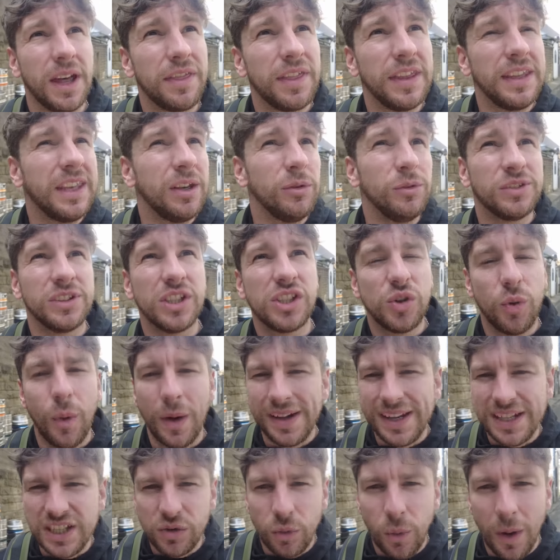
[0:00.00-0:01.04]
I think it was the
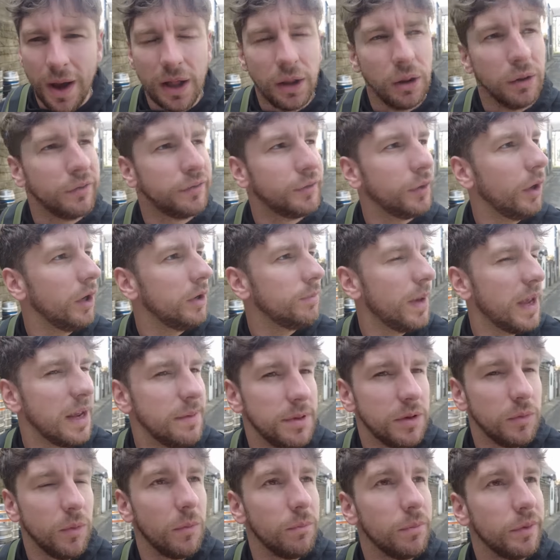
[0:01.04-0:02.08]
2012 or
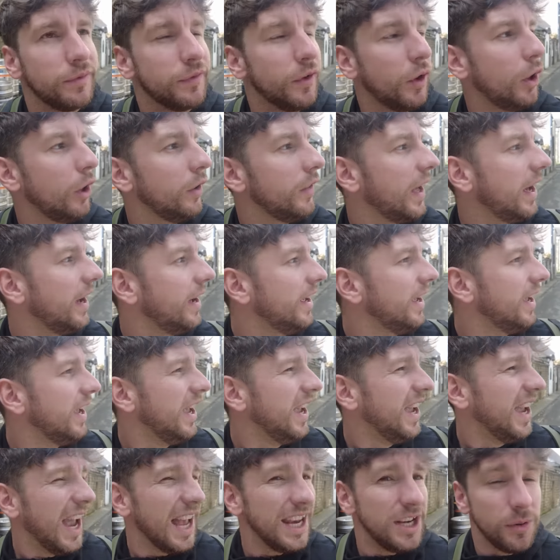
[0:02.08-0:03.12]
maybe one before that.
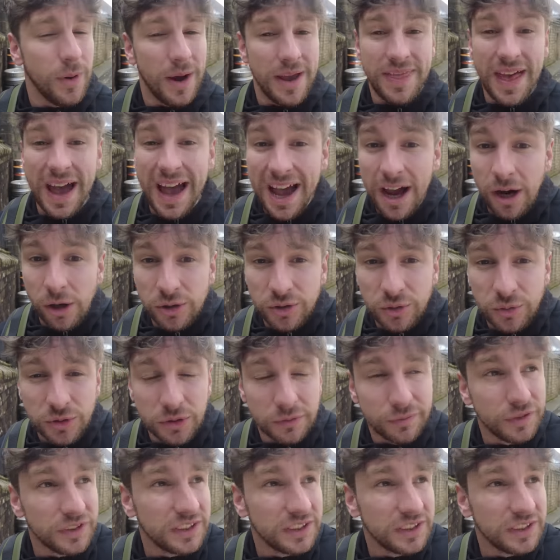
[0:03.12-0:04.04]
Anyway, that house was up